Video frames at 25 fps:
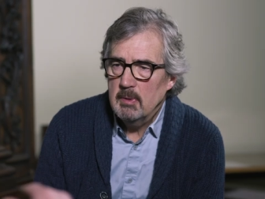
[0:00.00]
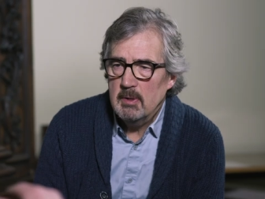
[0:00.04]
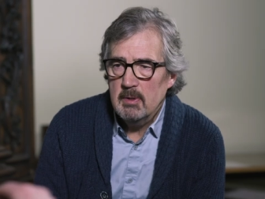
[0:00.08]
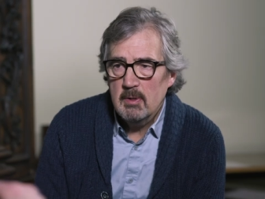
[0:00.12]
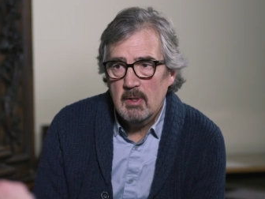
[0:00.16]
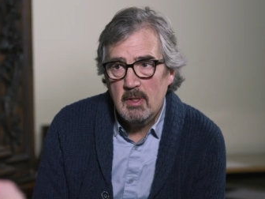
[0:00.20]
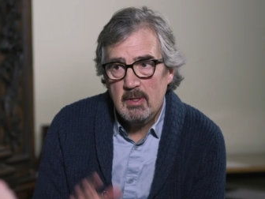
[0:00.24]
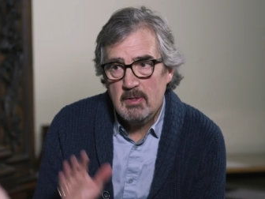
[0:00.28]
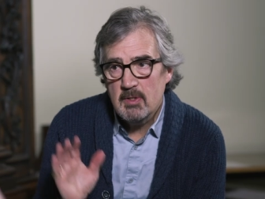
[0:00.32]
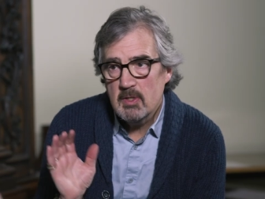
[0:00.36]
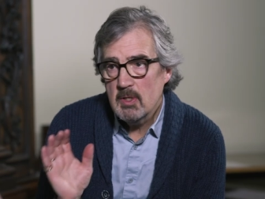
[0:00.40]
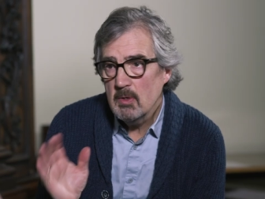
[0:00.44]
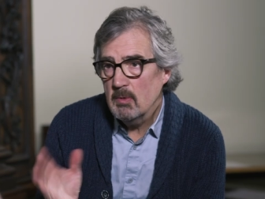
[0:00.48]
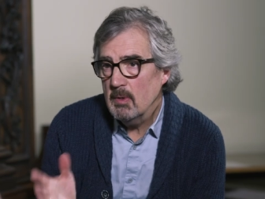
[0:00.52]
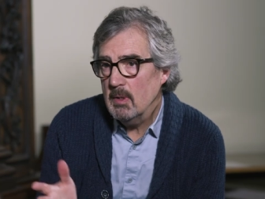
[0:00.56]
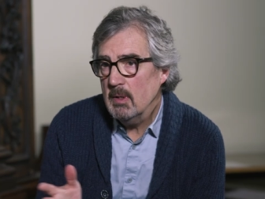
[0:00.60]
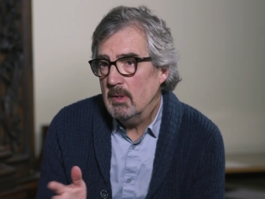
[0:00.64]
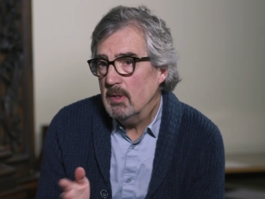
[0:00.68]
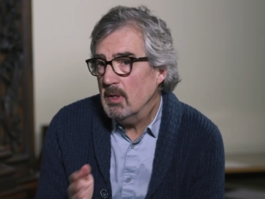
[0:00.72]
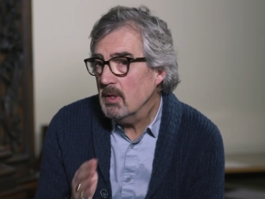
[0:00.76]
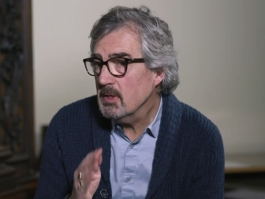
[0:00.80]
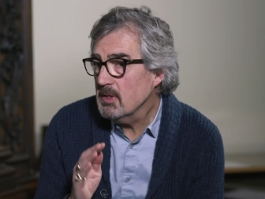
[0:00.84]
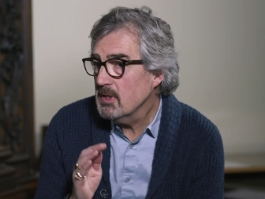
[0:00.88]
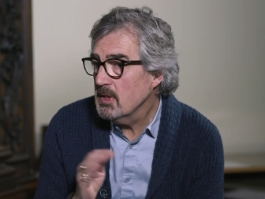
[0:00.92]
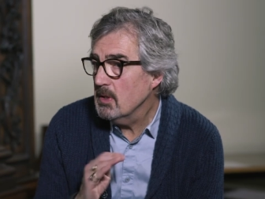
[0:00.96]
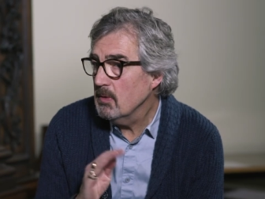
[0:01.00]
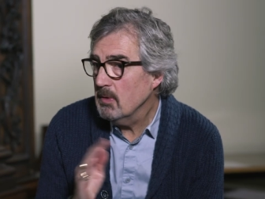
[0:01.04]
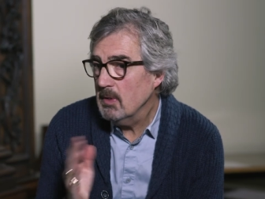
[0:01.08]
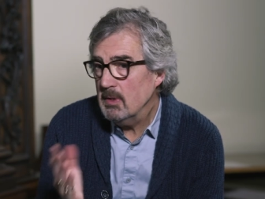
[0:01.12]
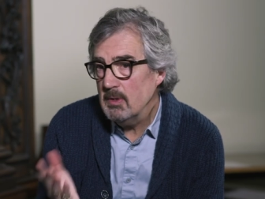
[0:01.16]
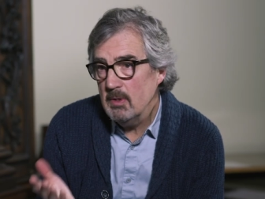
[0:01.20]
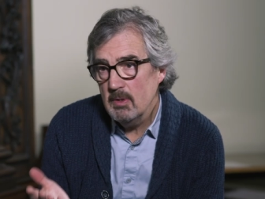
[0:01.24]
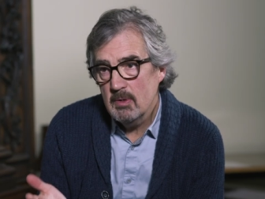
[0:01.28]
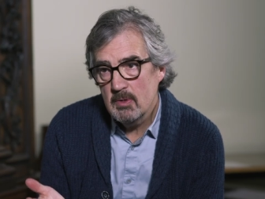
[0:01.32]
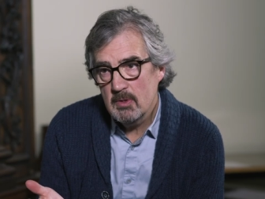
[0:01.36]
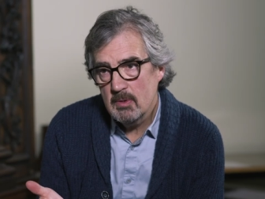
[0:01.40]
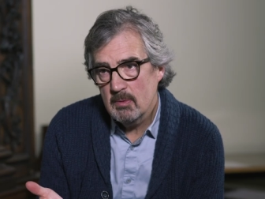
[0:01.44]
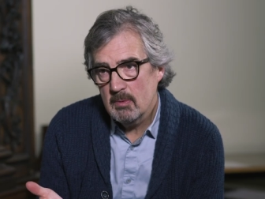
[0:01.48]
but not so not so
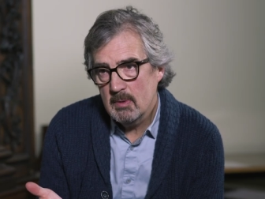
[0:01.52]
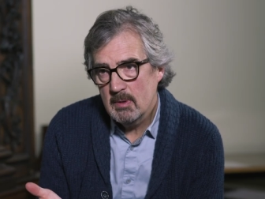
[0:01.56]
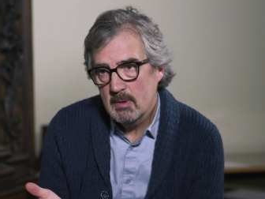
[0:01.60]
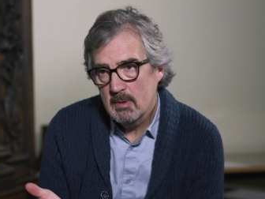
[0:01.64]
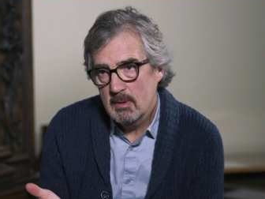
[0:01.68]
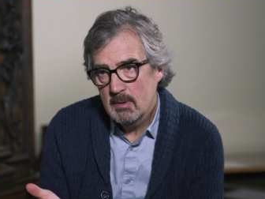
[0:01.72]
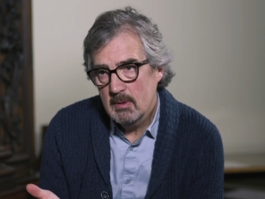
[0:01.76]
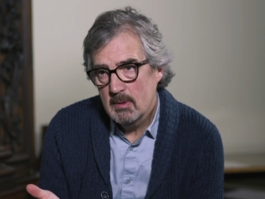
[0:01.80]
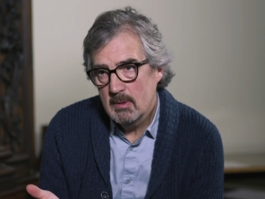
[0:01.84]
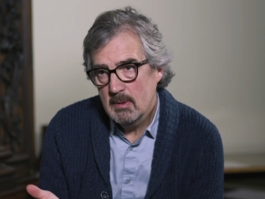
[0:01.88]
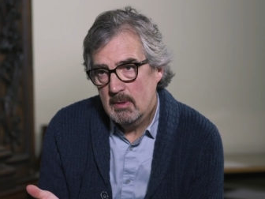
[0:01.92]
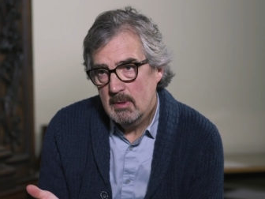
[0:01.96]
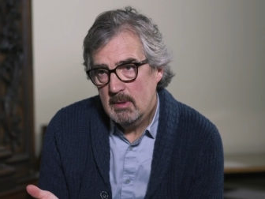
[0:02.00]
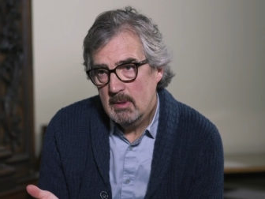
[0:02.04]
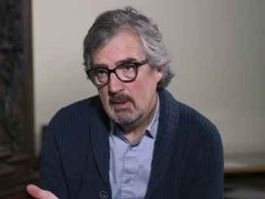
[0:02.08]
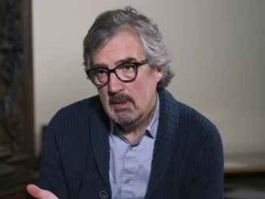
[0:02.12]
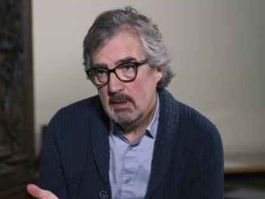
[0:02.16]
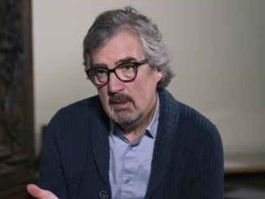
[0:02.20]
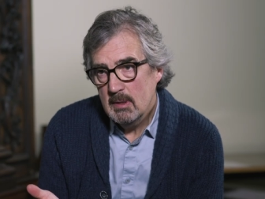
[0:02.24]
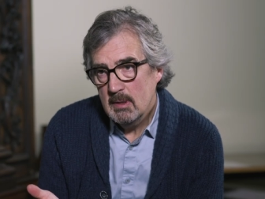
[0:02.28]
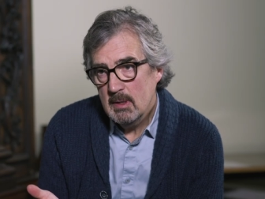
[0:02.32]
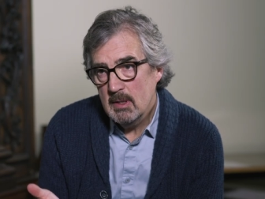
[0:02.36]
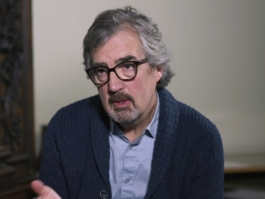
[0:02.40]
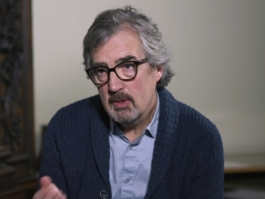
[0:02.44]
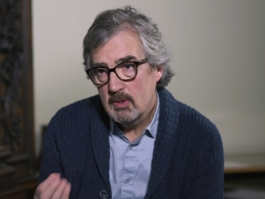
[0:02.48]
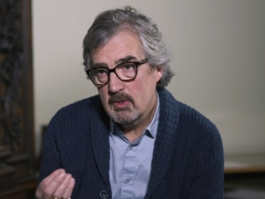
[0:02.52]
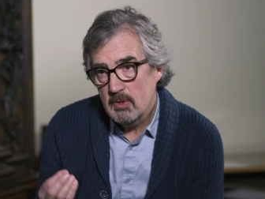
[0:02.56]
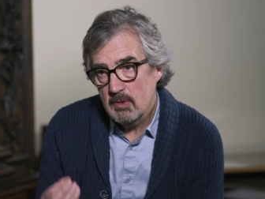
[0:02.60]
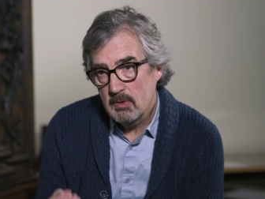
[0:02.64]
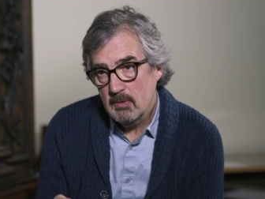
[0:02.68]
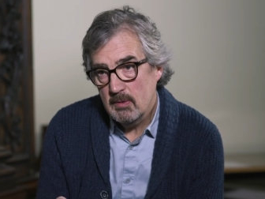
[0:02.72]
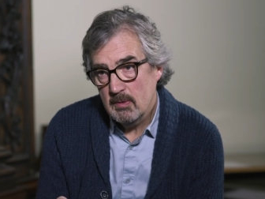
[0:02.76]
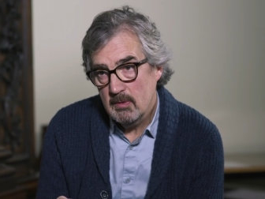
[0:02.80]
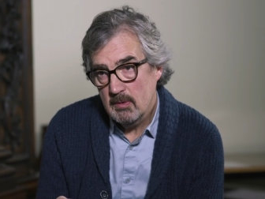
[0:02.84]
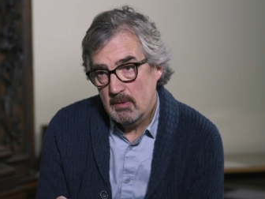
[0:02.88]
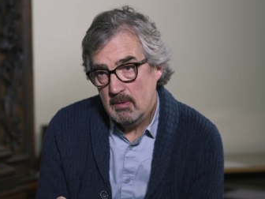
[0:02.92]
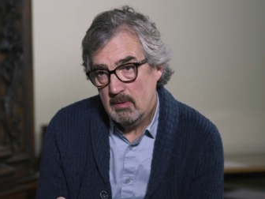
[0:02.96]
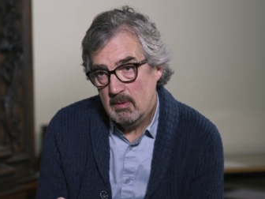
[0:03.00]
unusual. Yeah. In
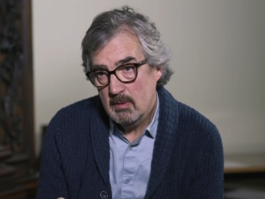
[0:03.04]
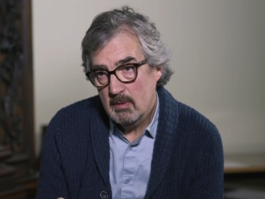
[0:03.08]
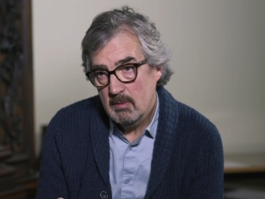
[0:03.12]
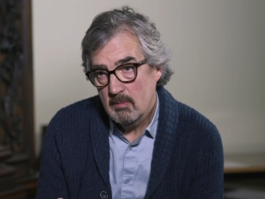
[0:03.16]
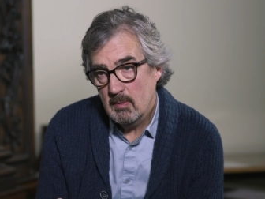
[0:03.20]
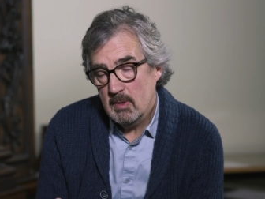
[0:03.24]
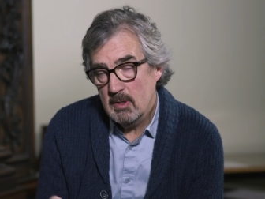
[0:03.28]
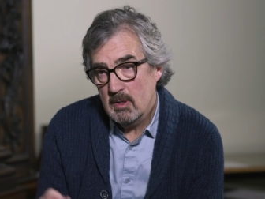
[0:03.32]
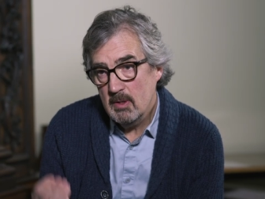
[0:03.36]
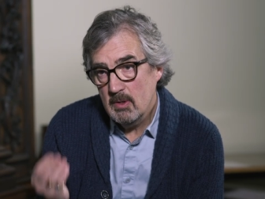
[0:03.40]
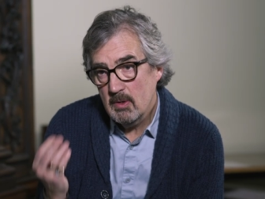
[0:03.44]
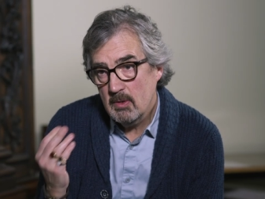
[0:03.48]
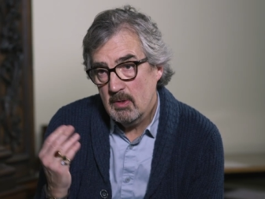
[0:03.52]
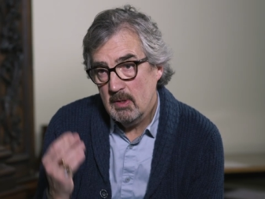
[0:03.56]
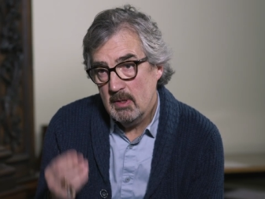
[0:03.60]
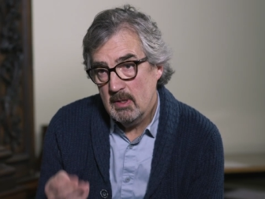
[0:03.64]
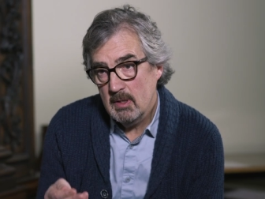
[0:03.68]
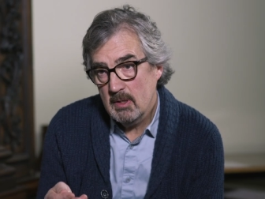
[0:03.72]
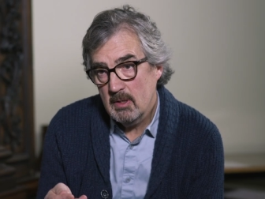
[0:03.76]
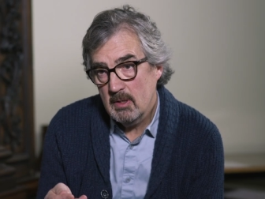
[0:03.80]
truth, yeah. when you look at